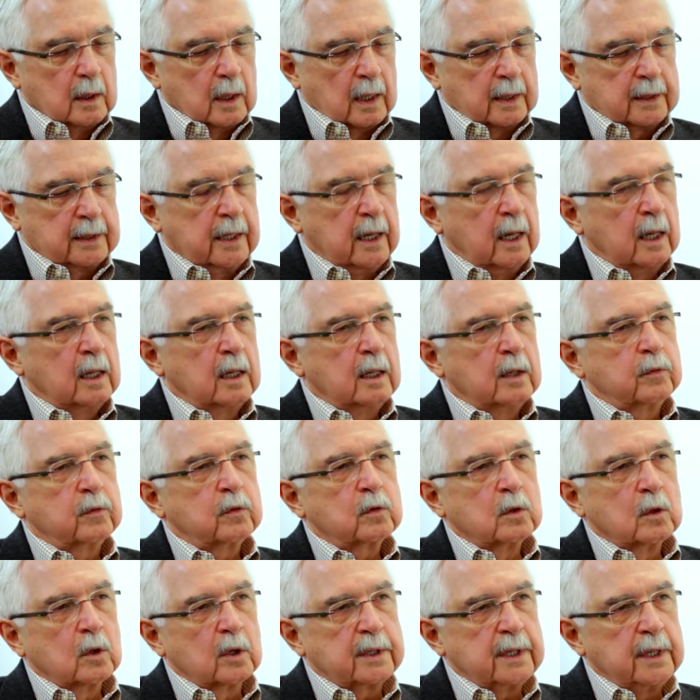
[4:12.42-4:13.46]
Again,
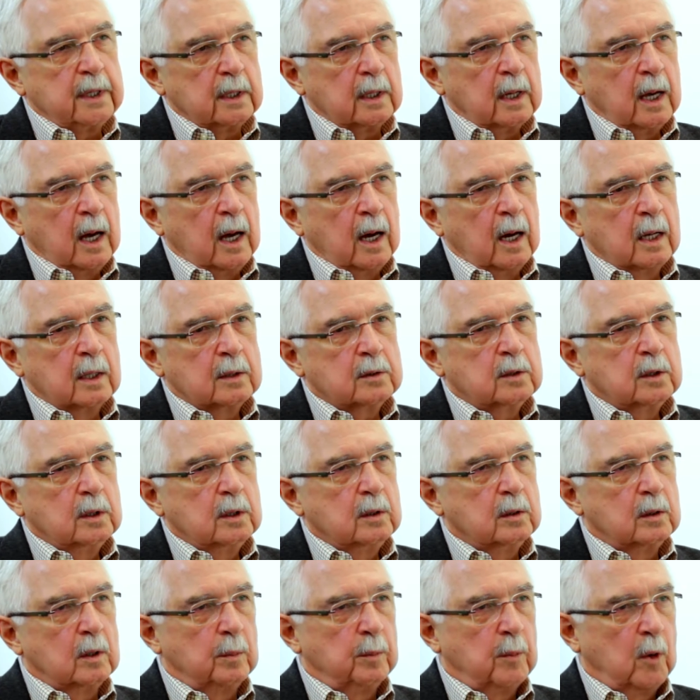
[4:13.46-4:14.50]
it's looking at
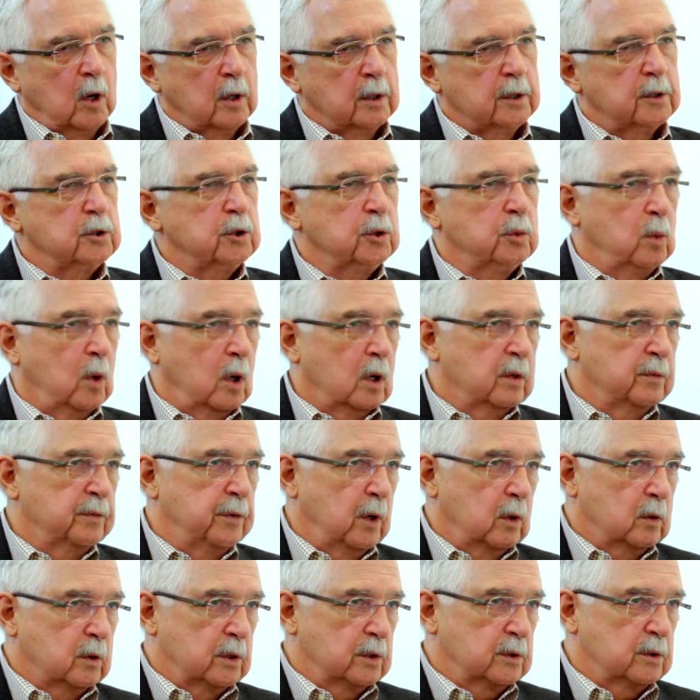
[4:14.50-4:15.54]
the market you want to
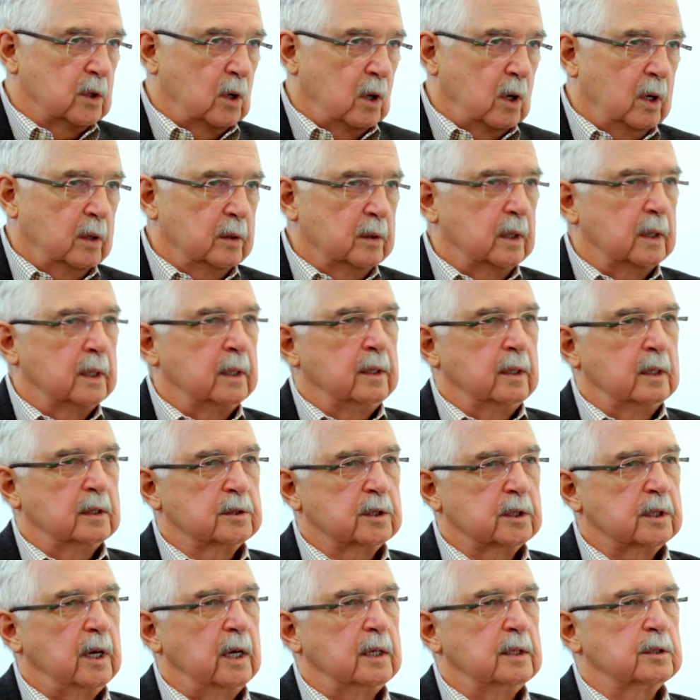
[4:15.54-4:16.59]
focus on, in
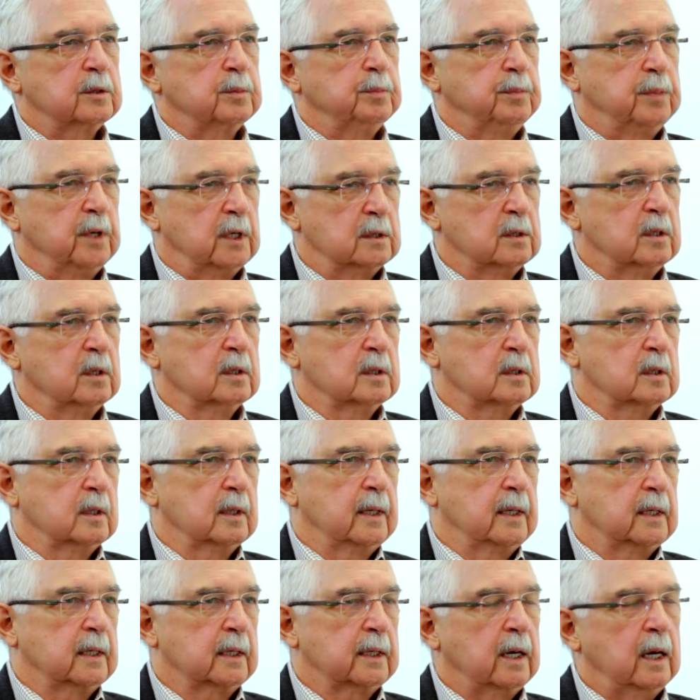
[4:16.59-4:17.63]
this case, business
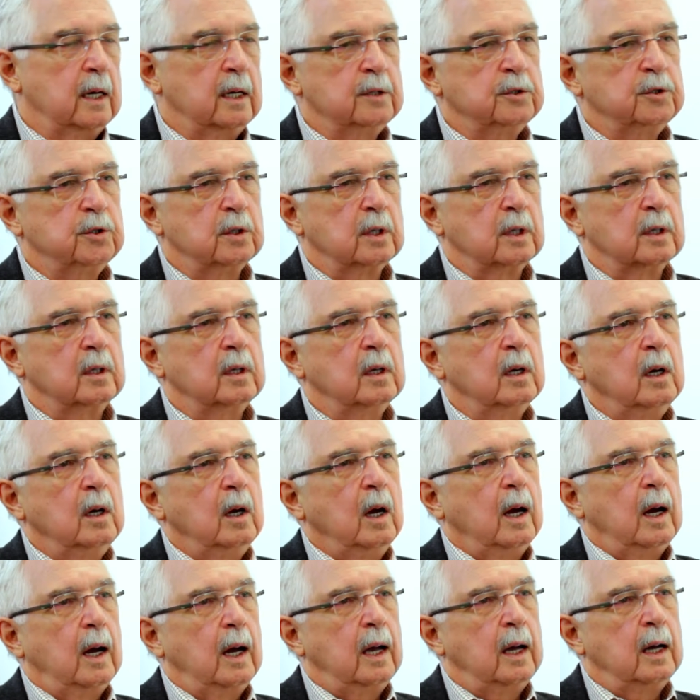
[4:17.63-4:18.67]
litigation,
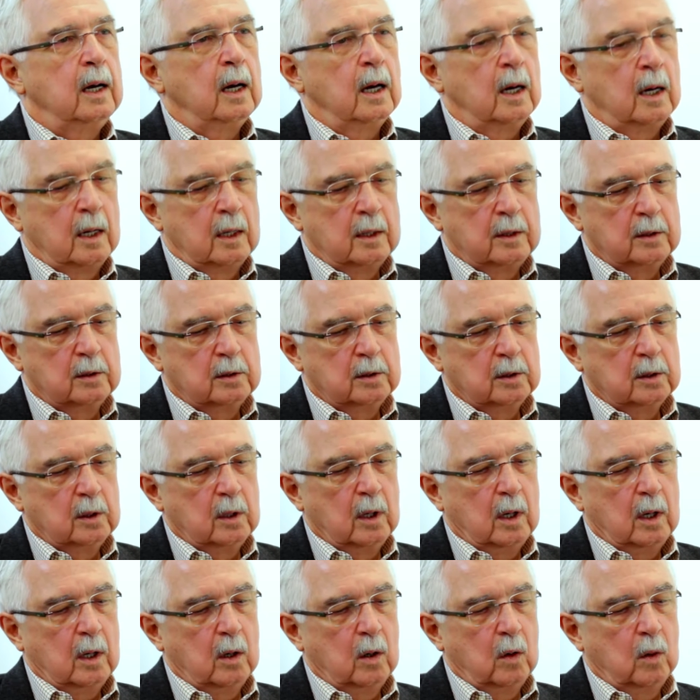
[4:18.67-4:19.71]
and
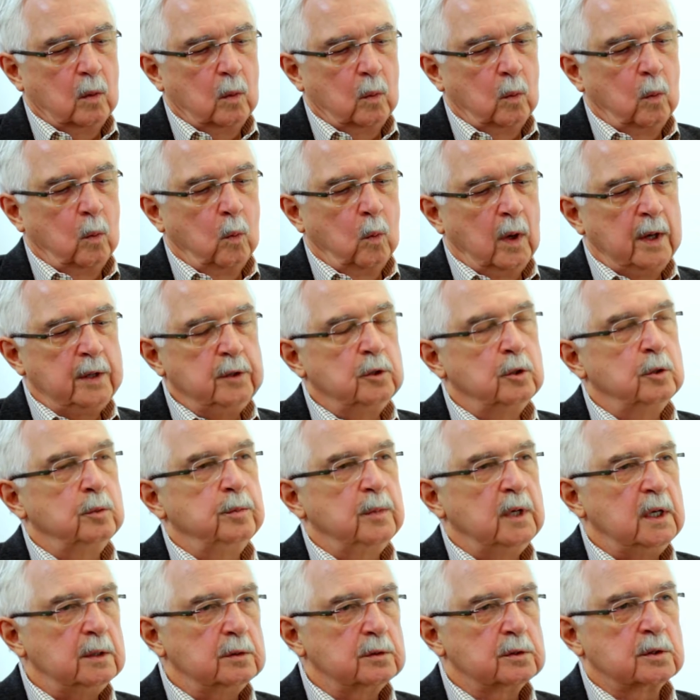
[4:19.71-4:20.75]
when you
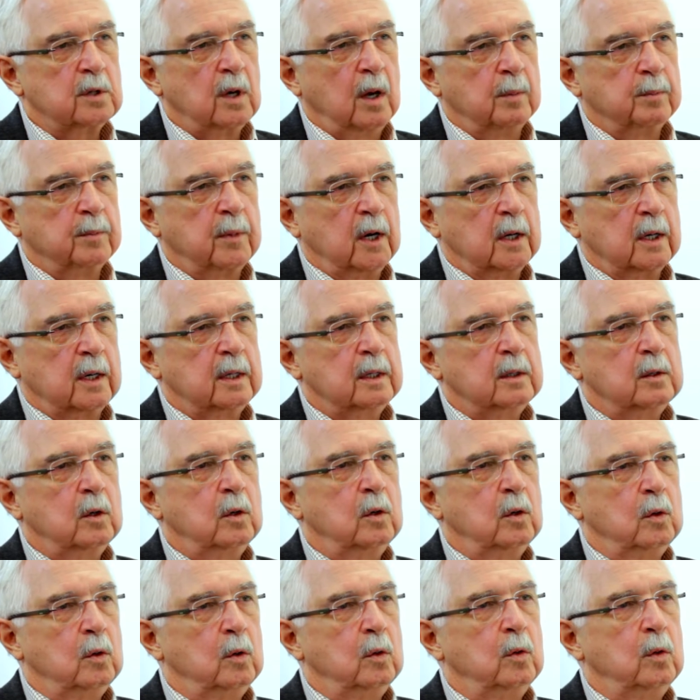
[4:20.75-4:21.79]
meet somebody
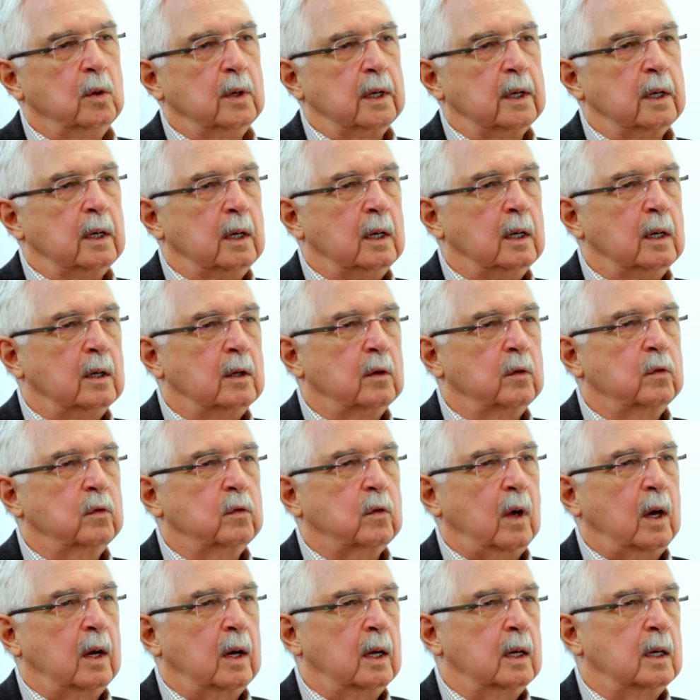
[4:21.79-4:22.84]
who
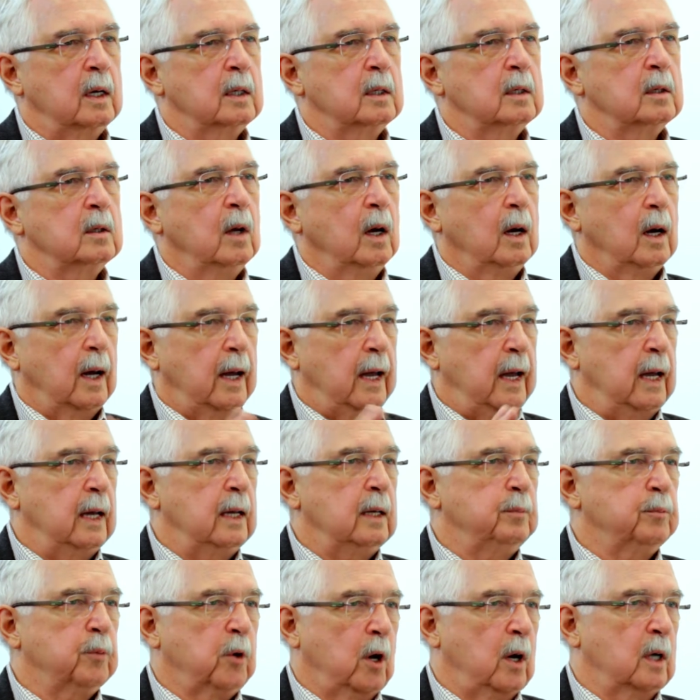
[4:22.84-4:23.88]
is a
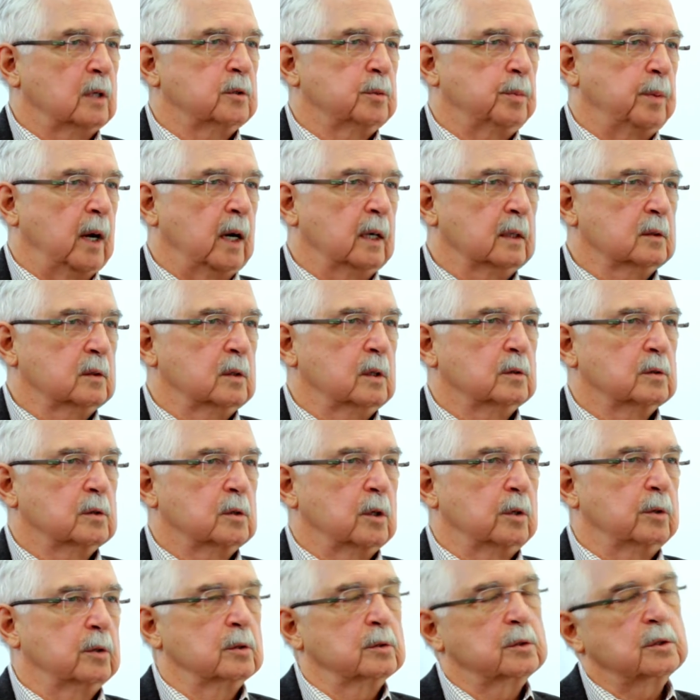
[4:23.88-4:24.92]
prospect,
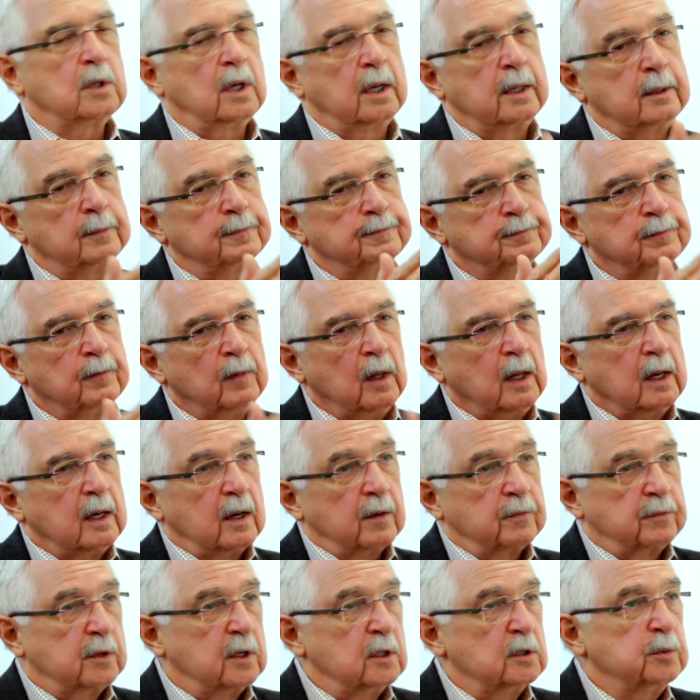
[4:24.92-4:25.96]
so you're saying,
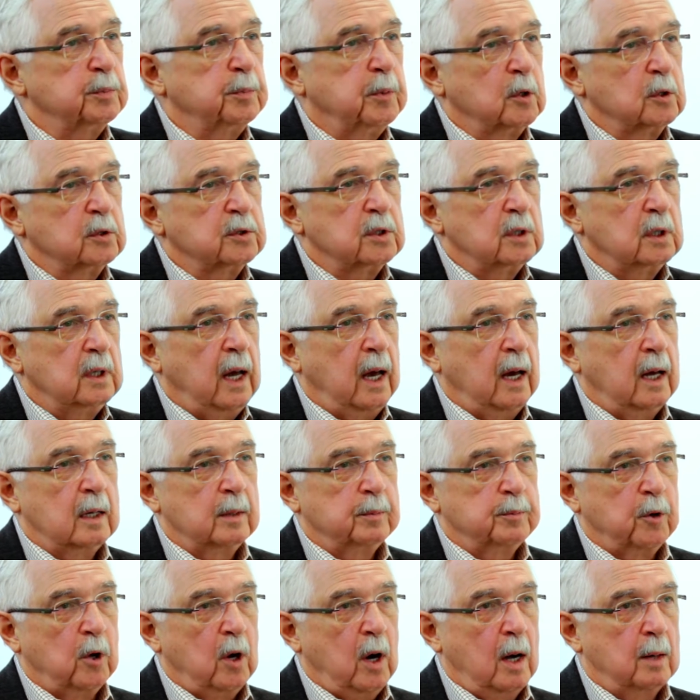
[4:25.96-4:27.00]
if this person had
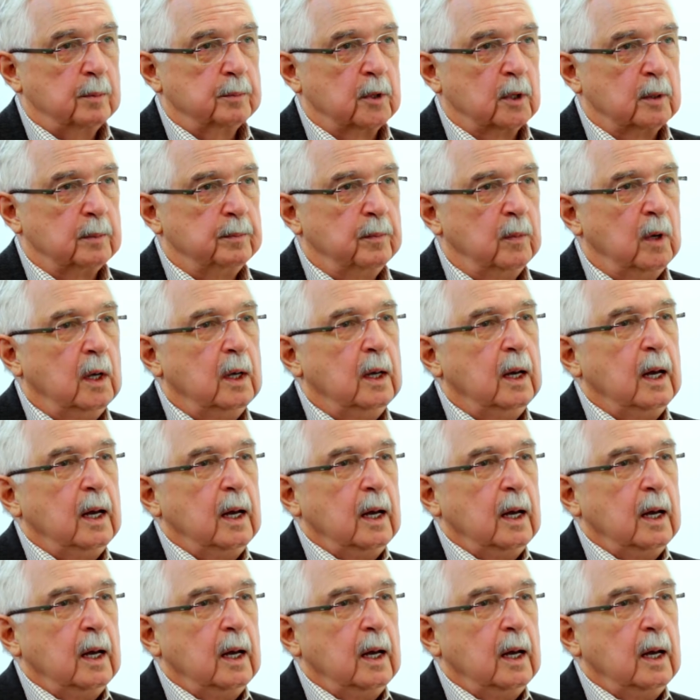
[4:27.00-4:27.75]
a problem,